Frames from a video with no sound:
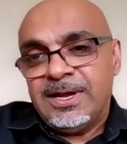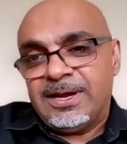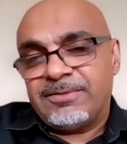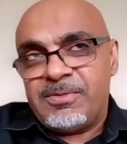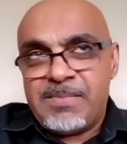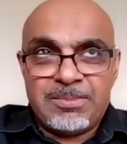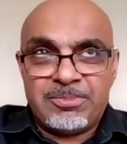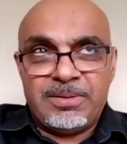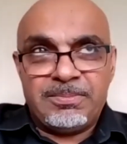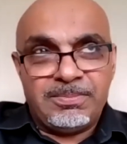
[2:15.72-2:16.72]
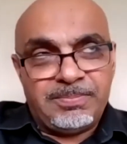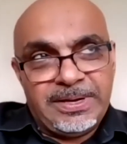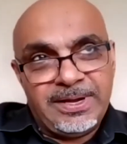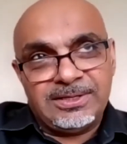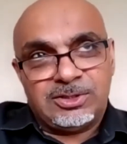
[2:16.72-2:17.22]
Now, I remember it
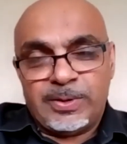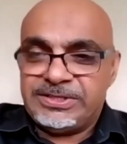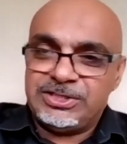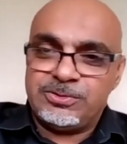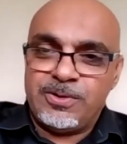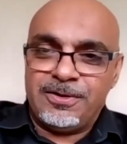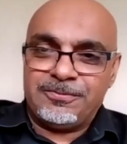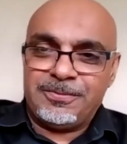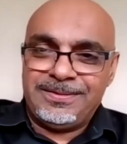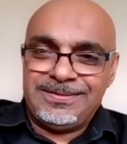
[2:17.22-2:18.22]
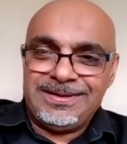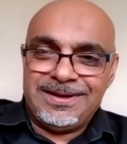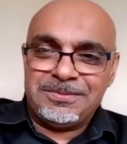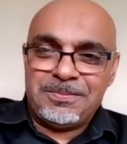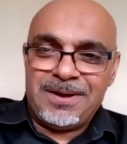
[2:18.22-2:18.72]
being 2012 when the
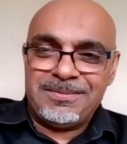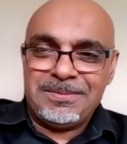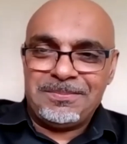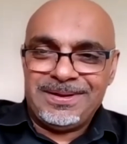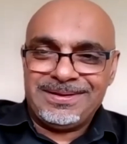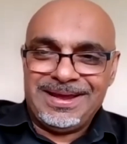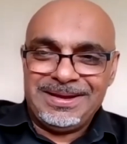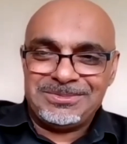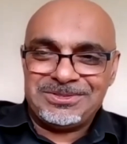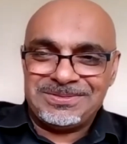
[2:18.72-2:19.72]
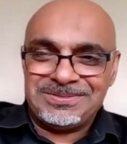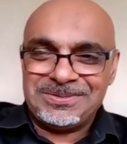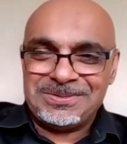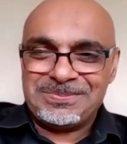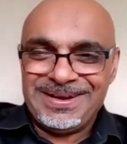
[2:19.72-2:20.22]
London Paralympic Games
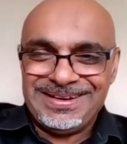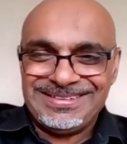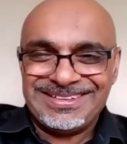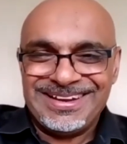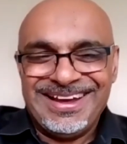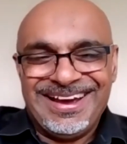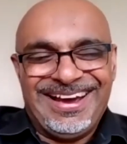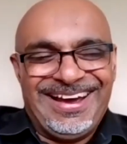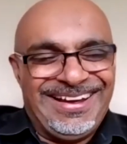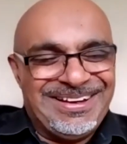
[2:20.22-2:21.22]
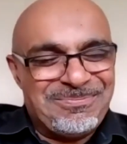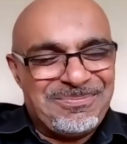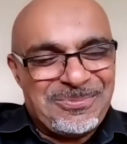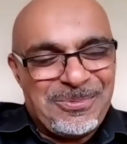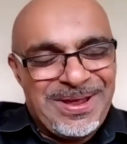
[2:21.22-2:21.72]
took place.
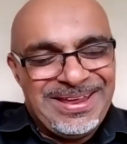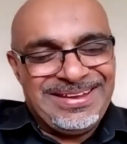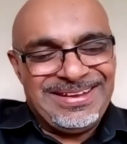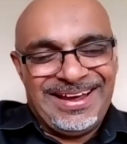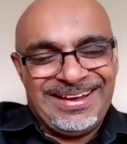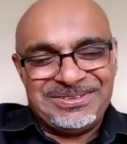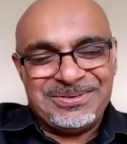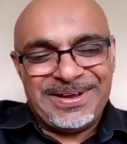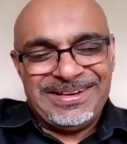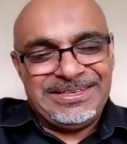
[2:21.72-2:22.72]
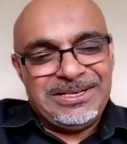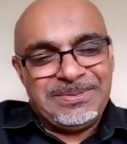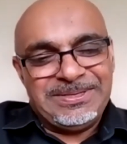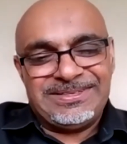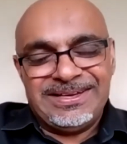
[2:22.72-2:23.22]
We, as UK
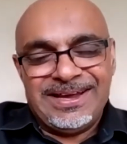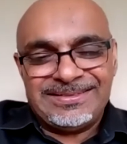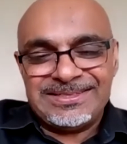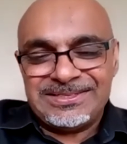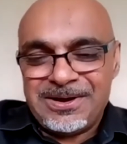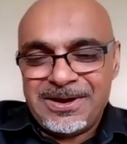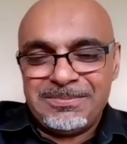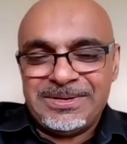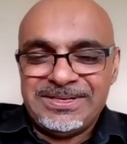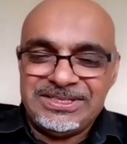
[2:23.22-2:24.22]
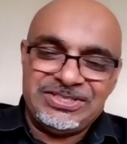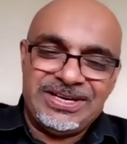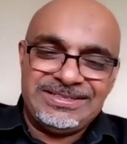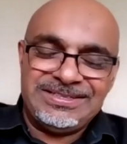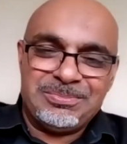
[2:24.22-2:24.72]
DPC at the time,
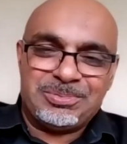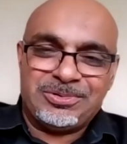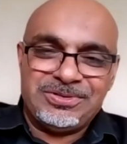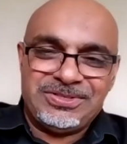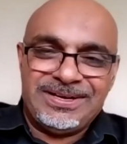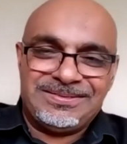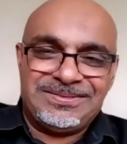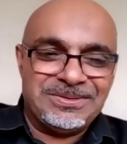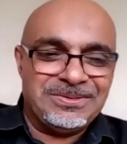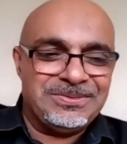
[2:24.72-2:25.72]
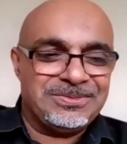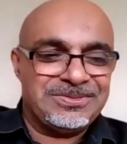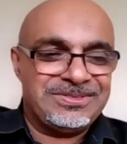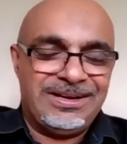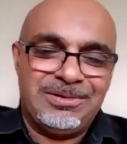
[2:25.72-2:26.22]
initiated a project to sort
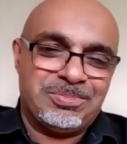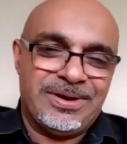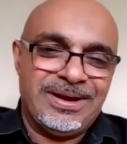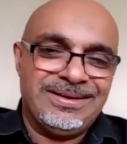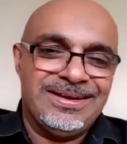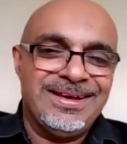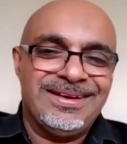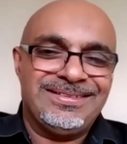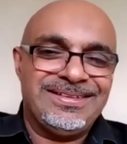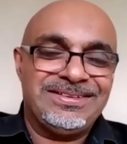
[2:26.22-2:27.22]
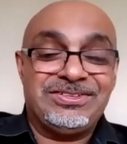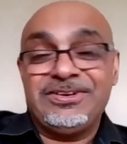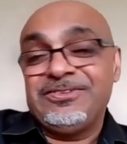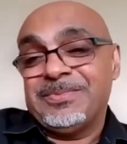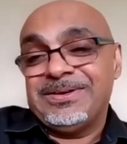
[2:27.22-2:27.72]
of celebrate the
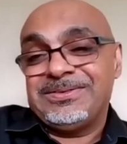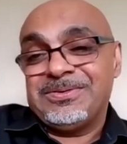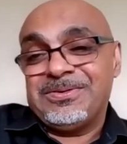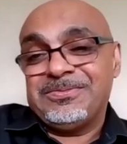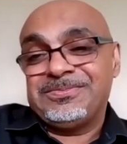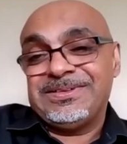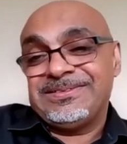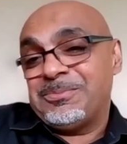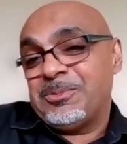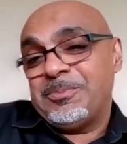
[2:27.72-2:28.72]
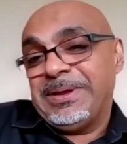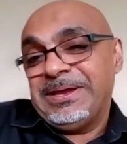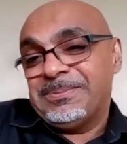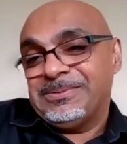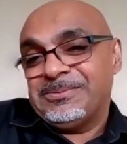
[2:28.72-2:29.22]
achievements of disabled
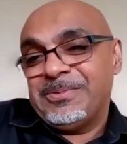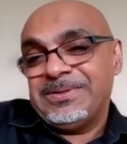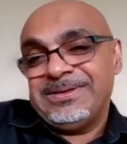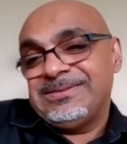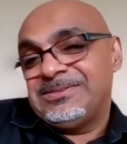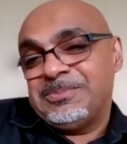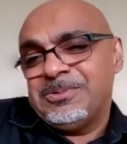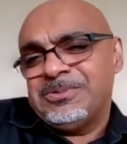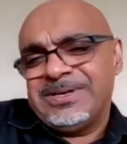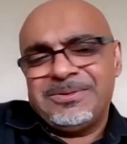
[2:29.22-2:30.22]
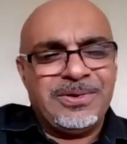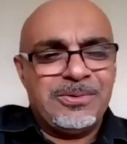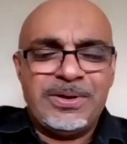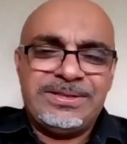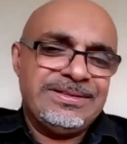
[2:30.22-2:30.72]
people within sport and
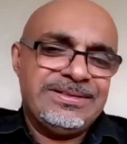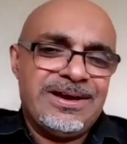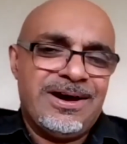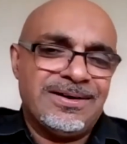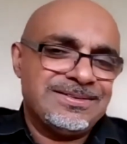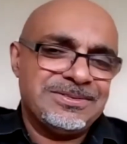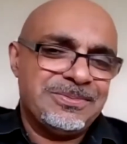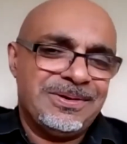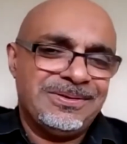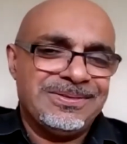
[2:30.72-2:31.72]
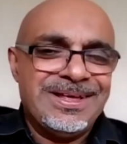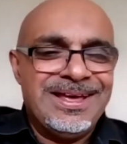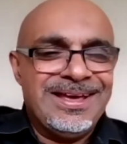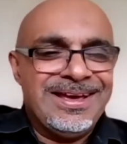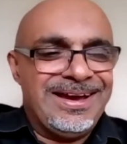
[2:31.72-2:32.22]
within the arts as well,
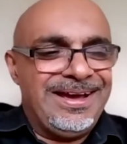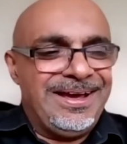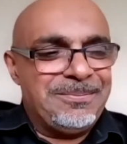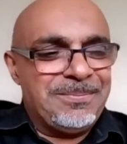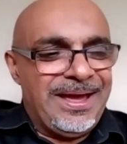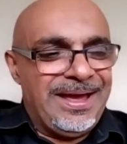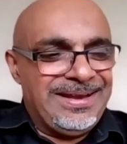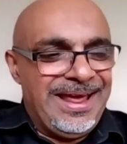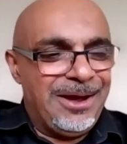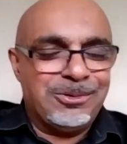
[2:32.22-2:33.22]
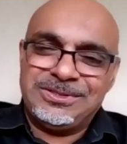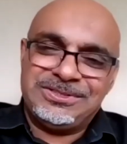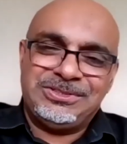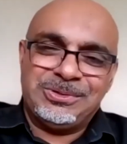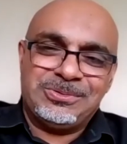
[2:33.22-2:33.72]
and held a
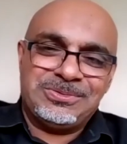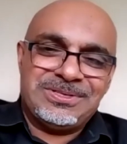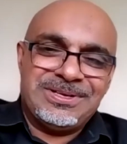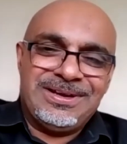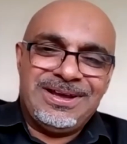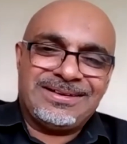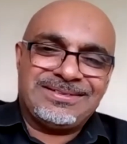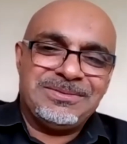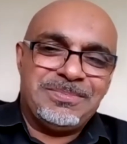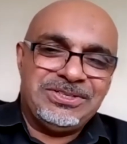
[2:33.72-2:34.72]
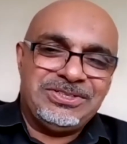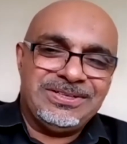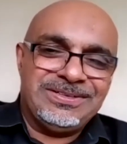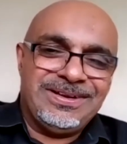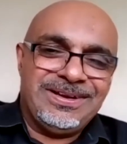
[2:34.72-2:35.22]
short
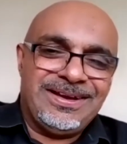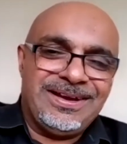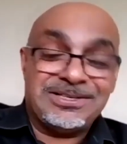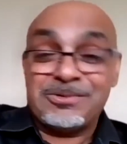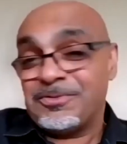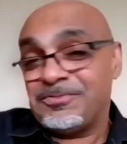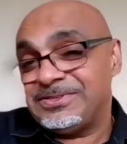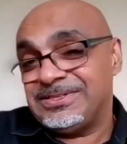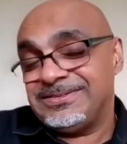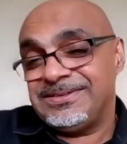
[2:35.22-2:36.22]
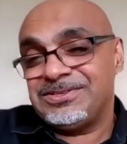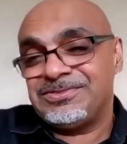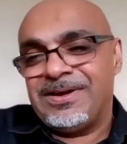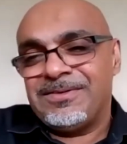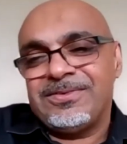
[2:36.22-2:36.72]
exhibition at our offices in
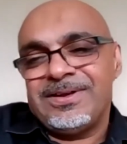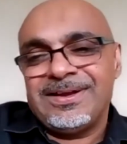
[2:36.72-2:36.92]
Stratford.